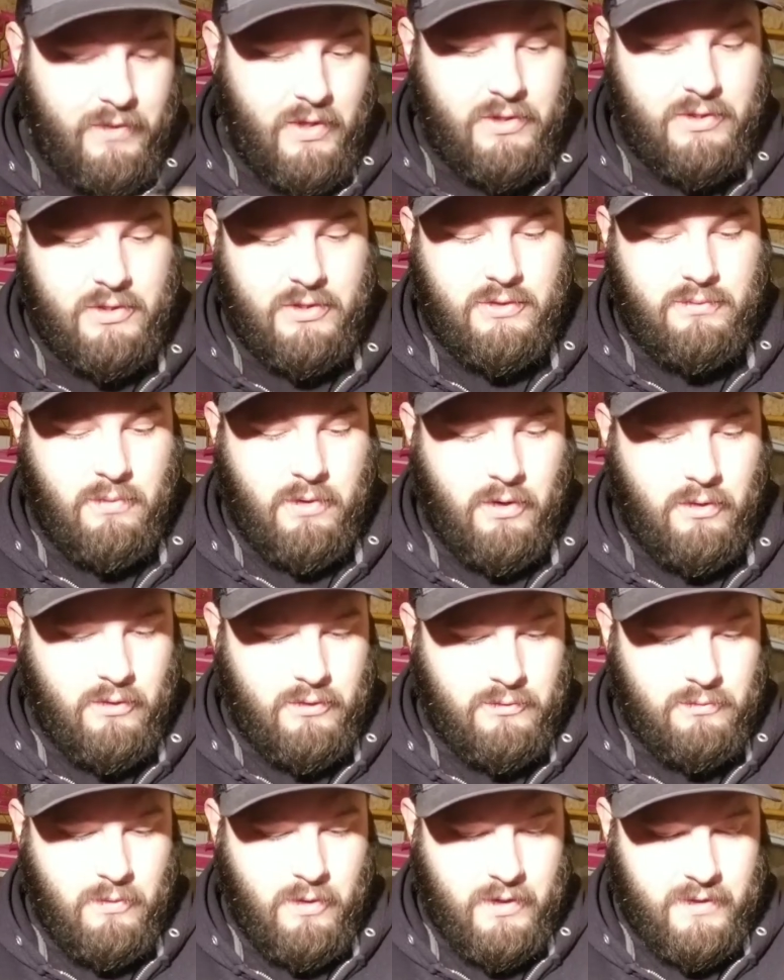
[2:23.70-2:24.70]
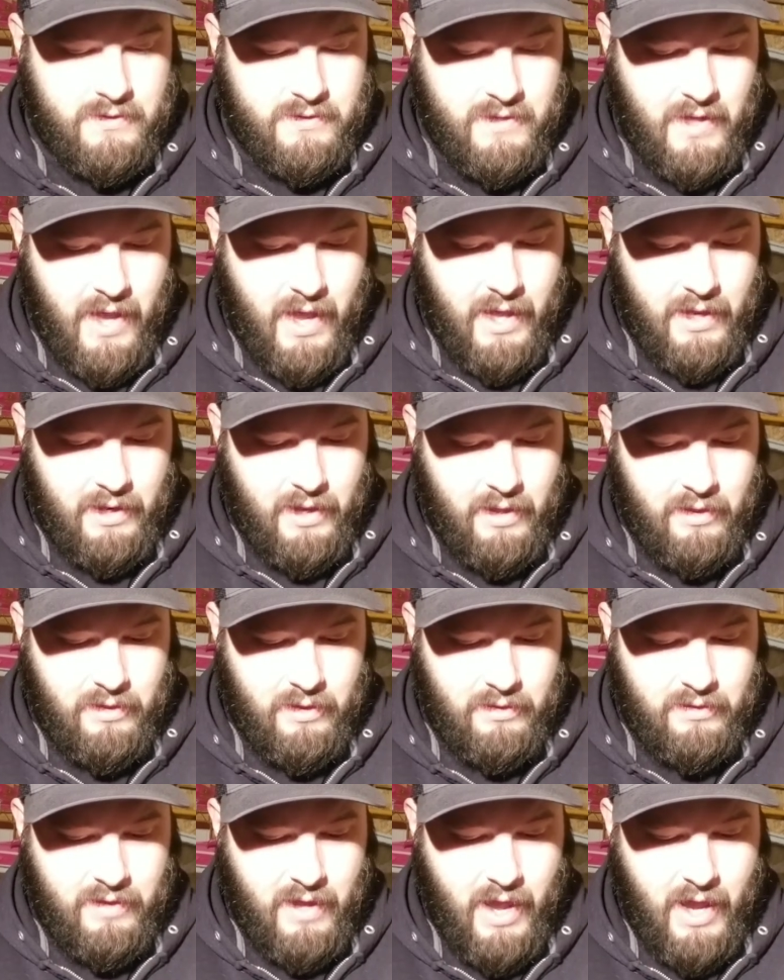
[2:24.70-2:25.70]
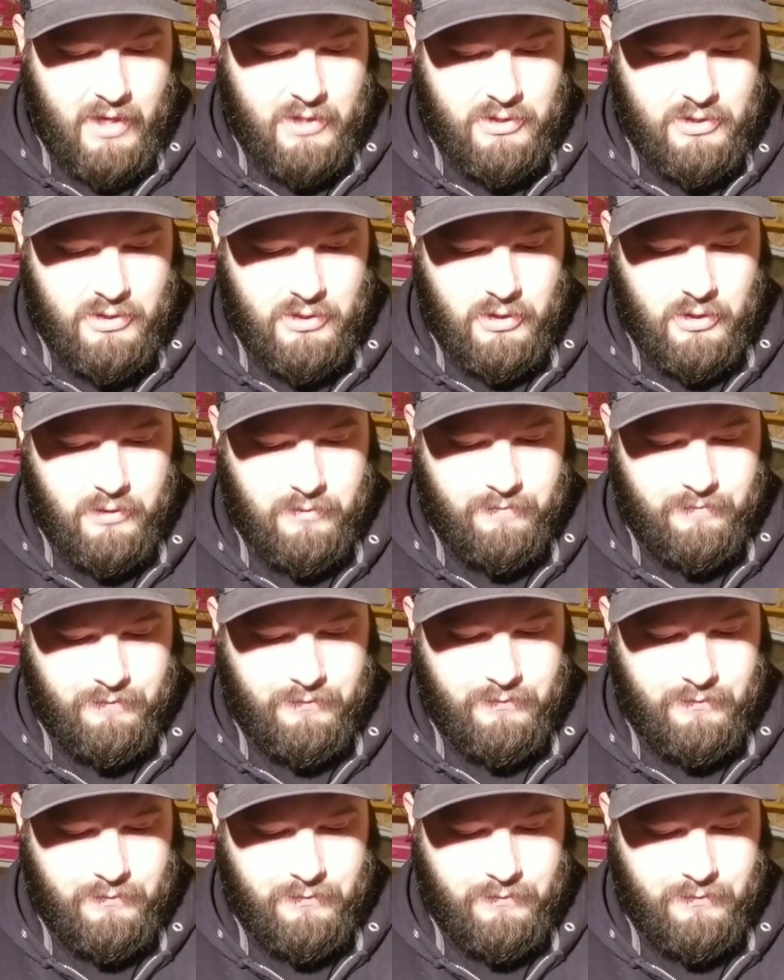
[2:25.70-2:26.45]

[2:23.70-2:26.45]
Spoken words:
It's just one of those ones, and the texture.